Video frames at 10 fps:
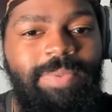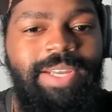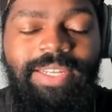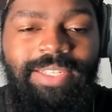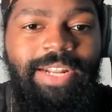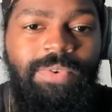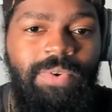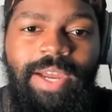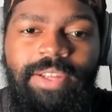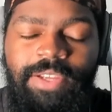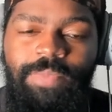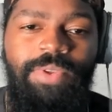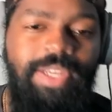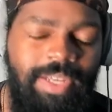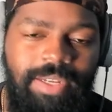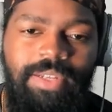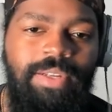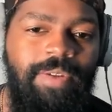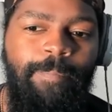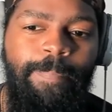because they don't know how to communicate.
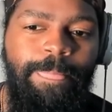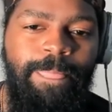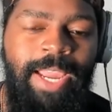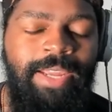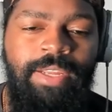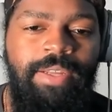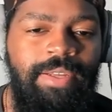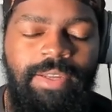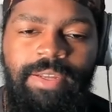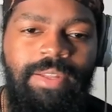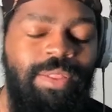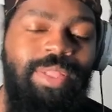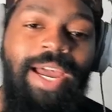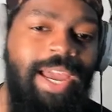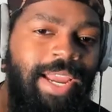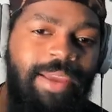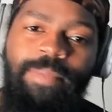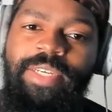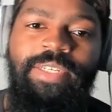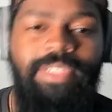Like, lying,
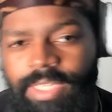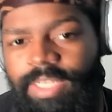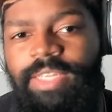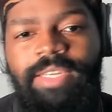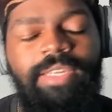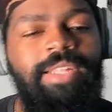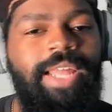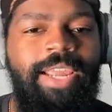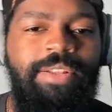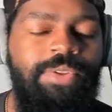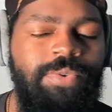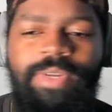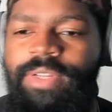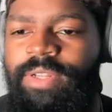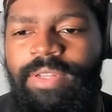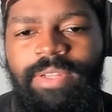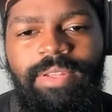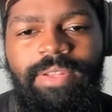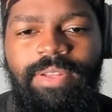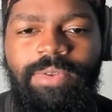being sneaky, like doing
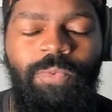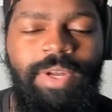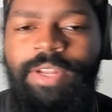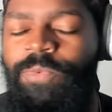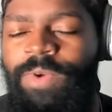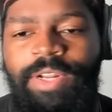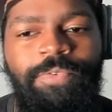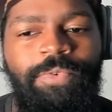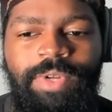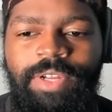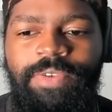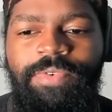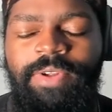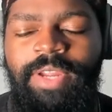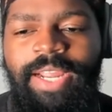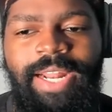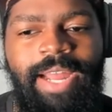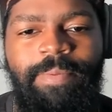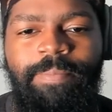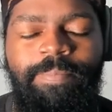what whatever, whatever, and
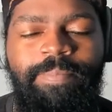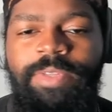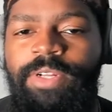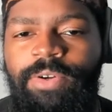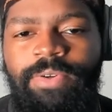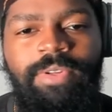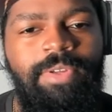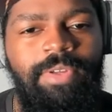not, you know,